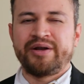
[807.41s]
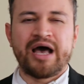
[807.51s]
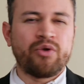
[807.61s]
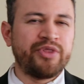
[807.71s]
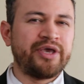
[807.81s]
And
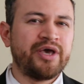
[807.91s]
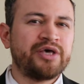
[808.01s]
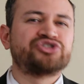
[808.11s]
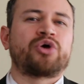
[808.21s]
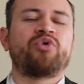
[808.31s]
not only
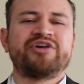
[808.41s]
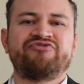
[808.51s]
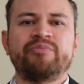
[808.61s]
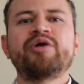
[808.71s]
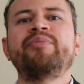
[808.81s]
start working
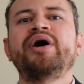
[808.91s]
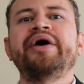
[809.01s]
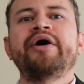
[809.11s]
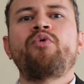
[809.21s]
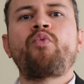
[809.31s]
from there,
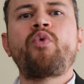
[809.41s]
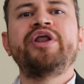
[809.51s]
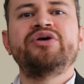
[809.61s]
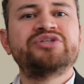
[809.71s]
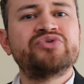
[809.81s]
but
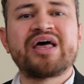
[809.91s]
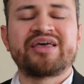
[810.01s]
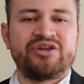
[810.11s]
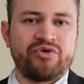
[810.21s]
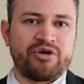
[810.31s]
what do you do
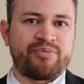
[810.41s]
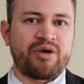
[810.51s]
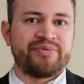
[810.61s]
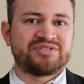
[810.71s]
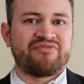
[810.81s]
now that you know your purpose?